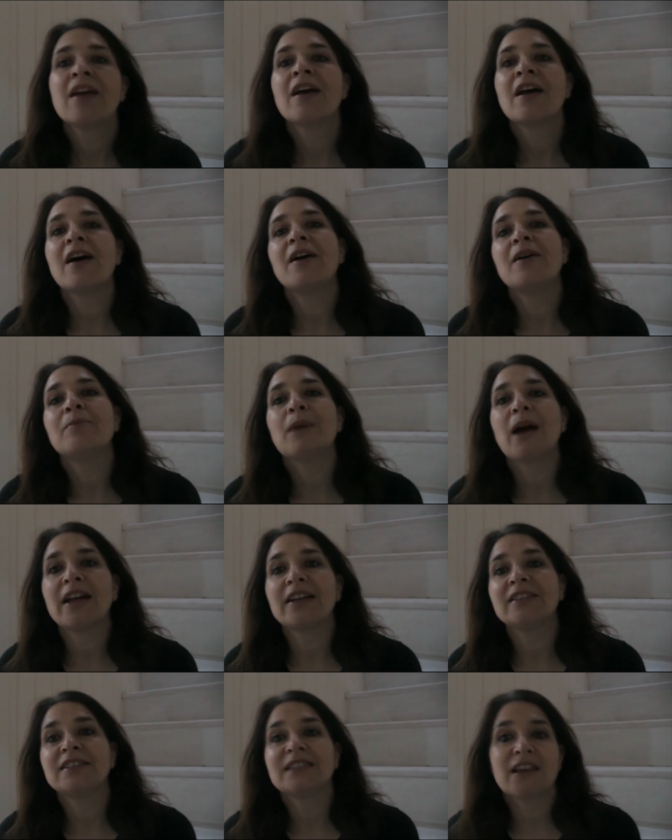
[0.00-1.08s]

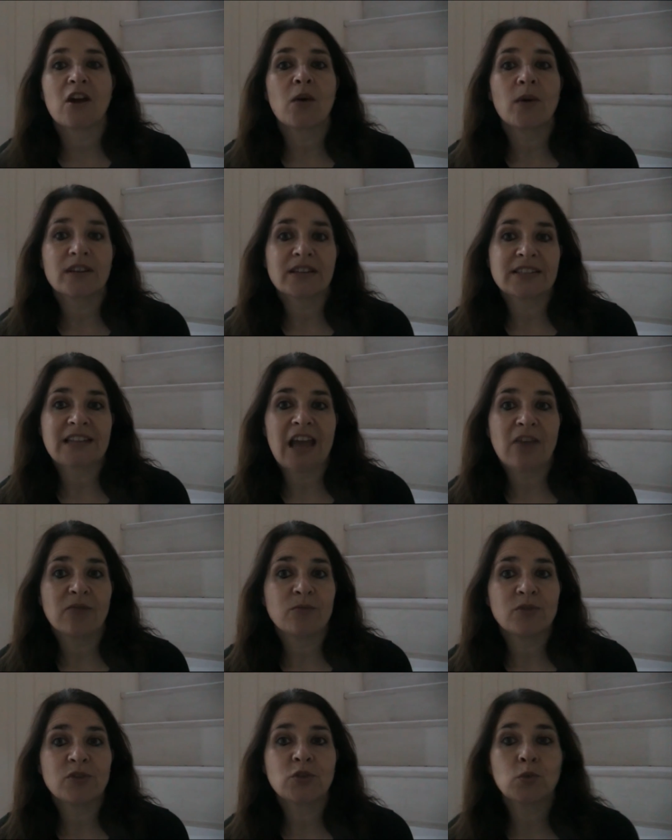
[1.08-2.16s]
And they are quite nice to have
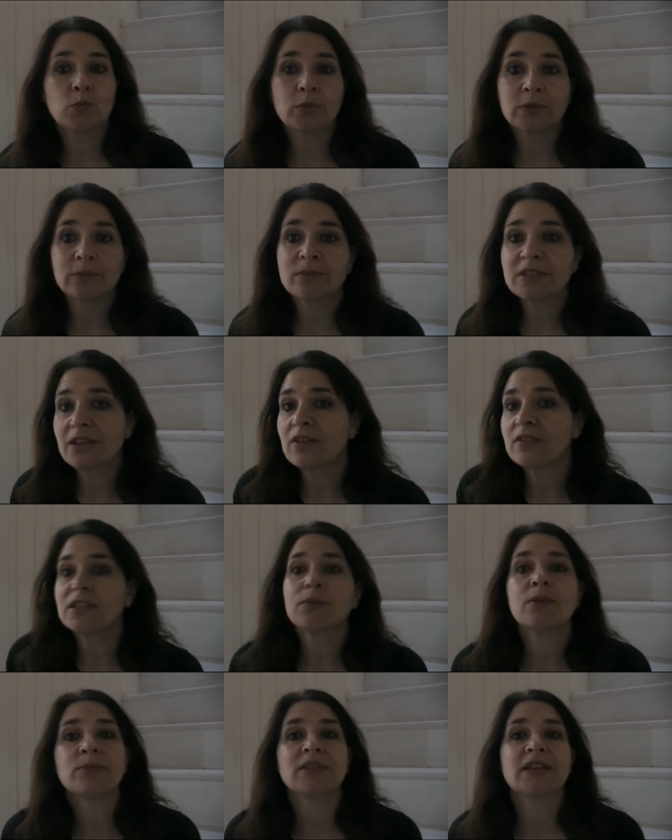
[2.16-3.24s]
with soup. So
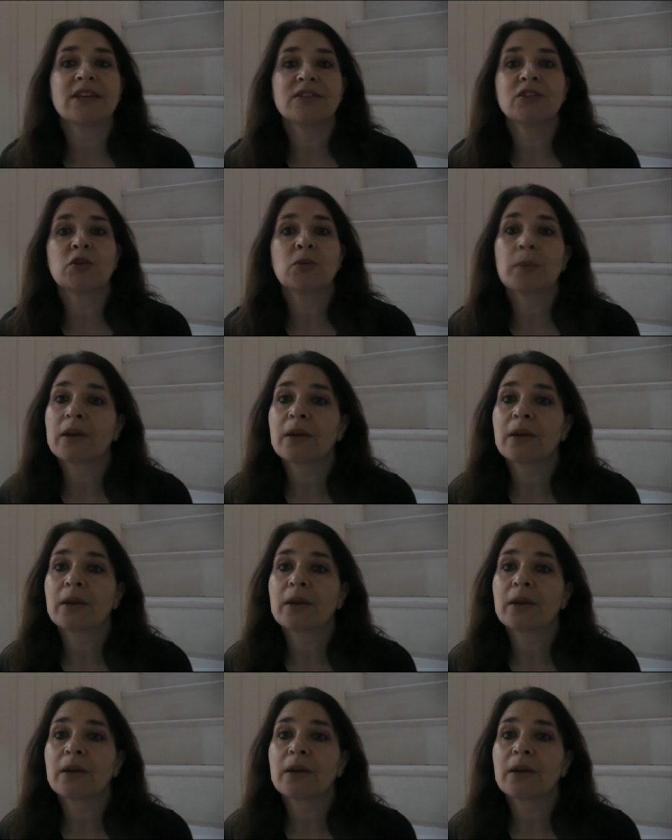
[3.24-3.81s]
sweet potato soup and a